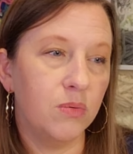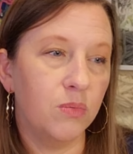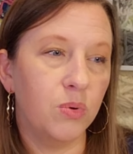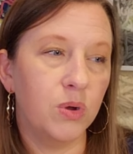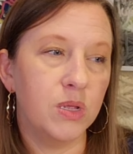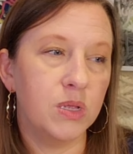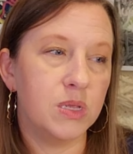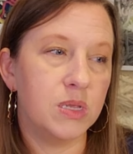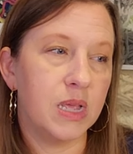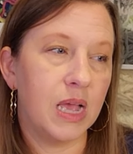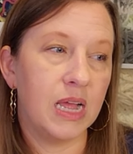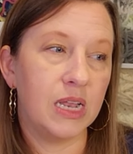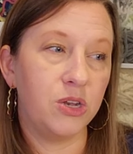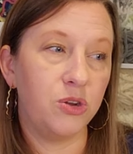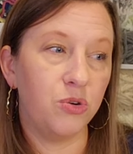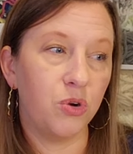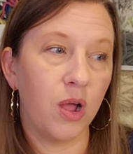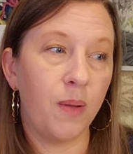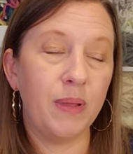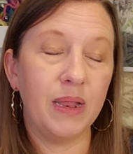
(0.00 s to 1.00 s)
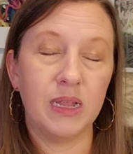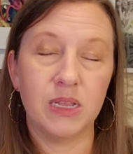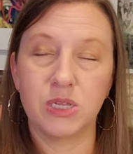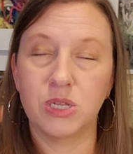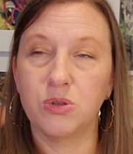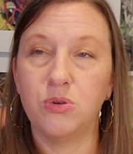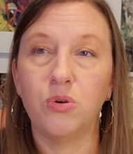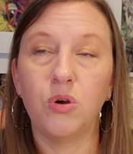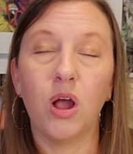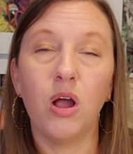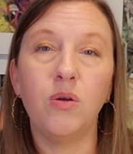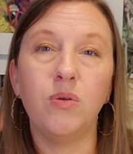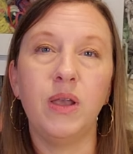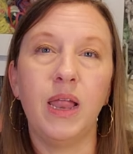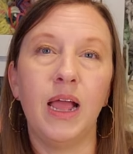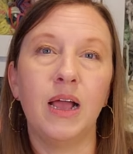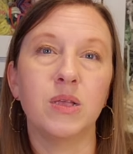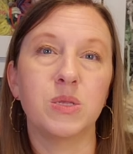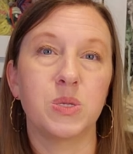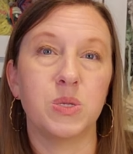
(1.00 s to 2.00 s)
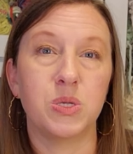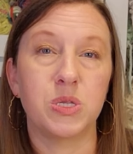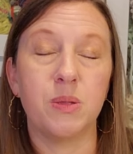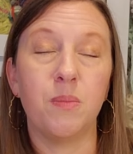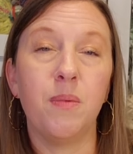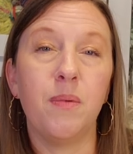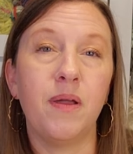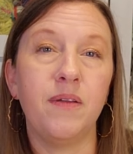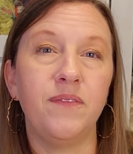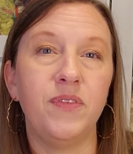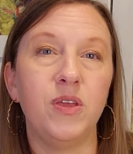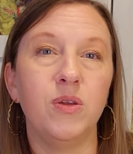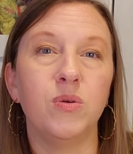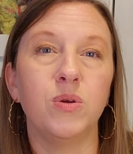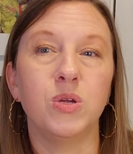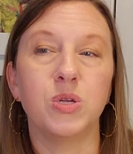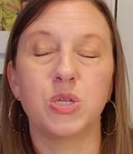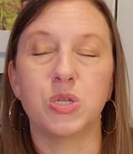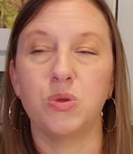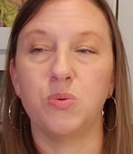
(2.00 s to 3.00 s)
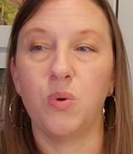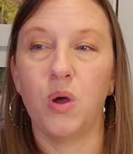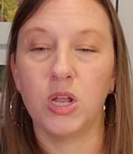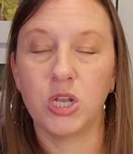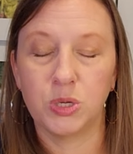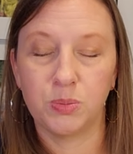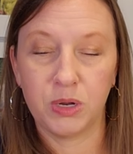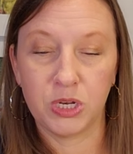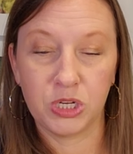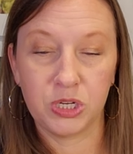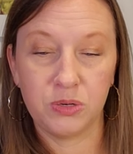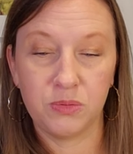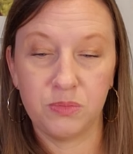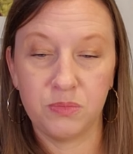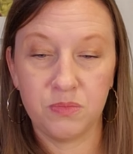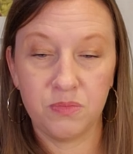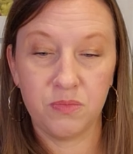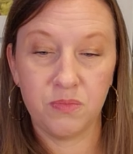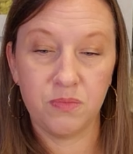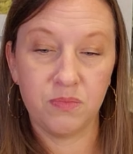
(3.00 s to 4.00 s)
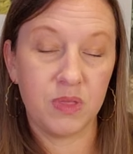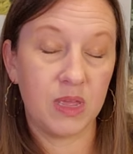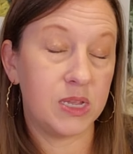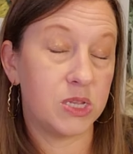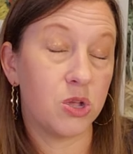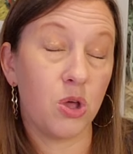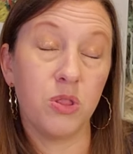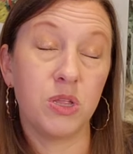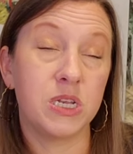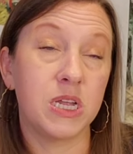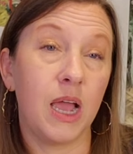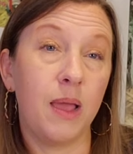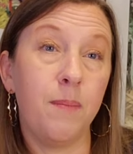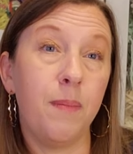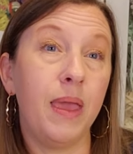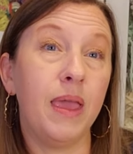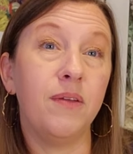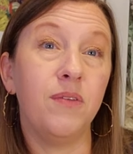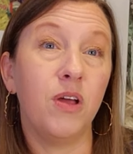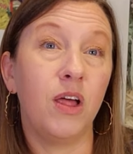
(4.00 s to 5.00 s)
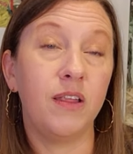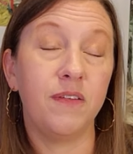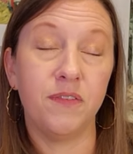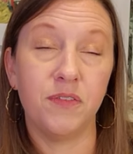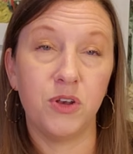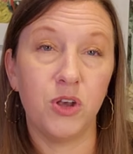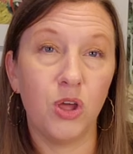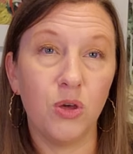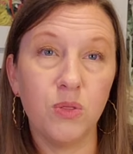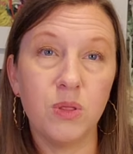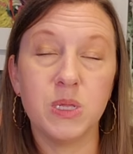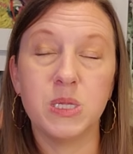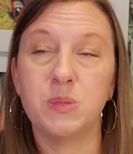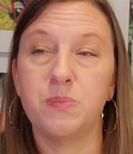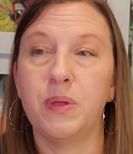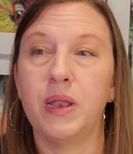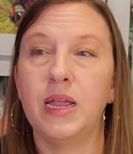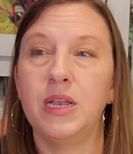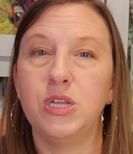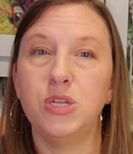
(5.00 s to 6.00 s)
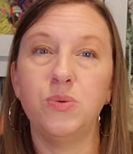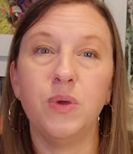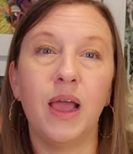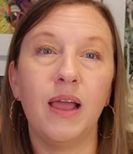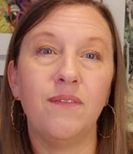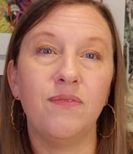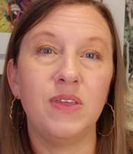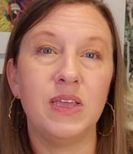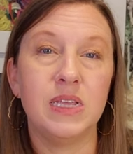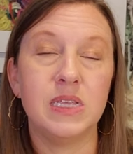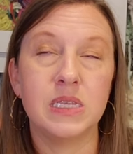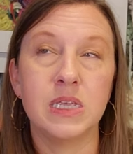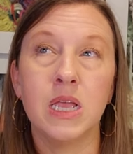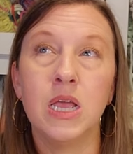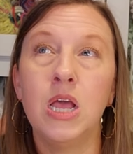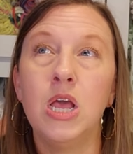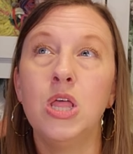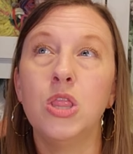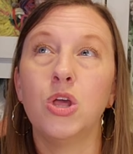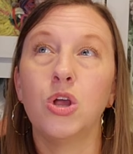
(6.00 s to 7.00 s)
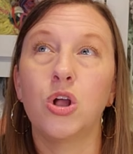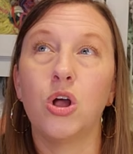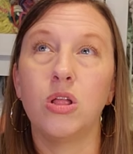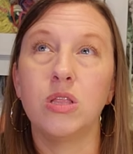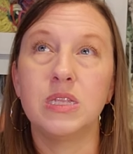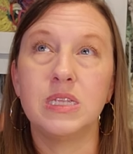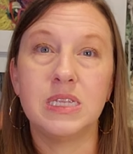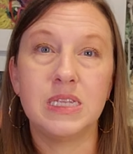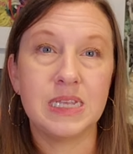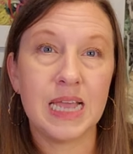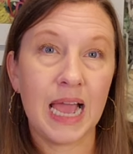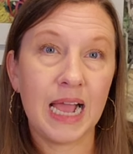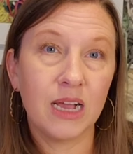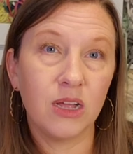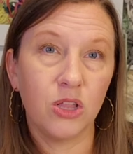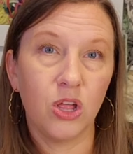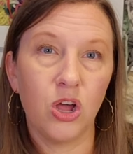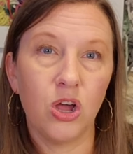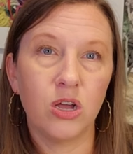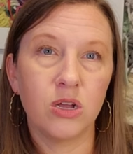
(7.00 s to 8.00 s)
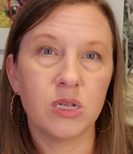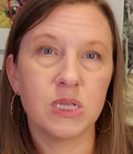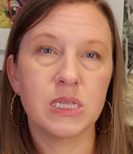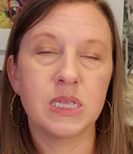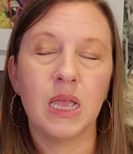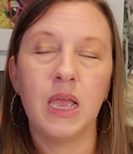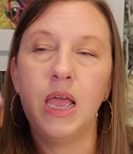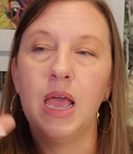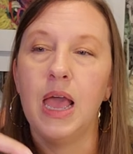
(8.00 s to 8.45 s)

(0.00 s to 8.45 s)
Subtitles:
I mean, it's grown now. So some of my viewers who watch my things all the time may not even know this, but I do have these. They're called tag-alongs.